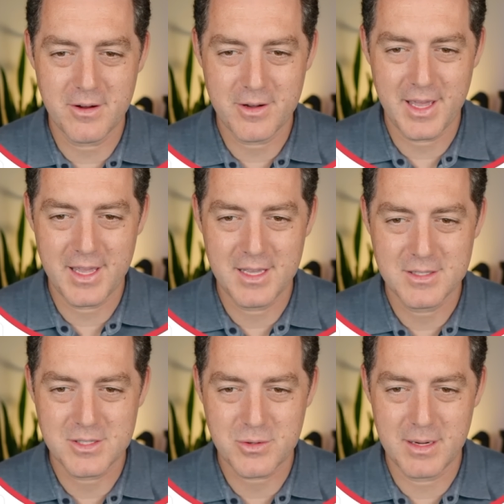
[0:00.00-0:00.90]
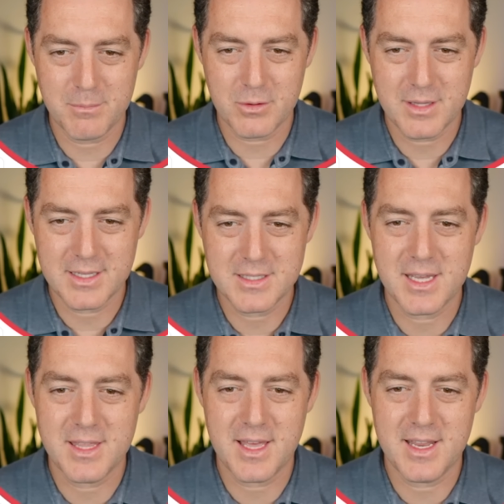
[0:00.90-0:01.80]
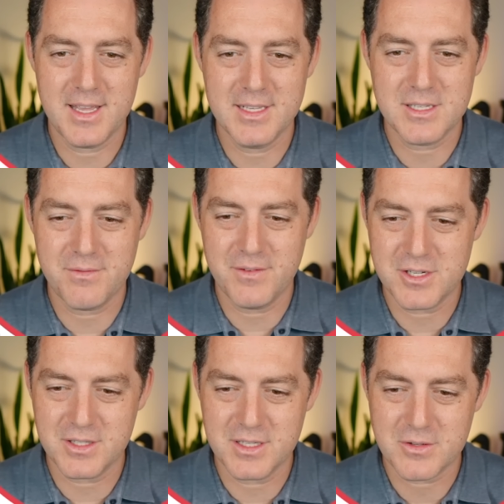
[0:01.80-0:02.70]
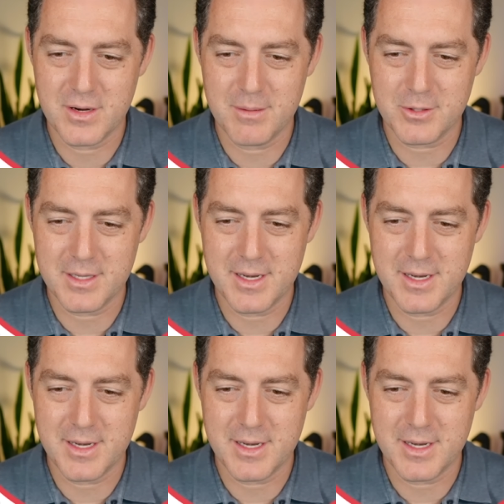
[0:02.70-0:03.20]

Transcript: Okay, scrambled. I'd say that is sufficiently scrambled,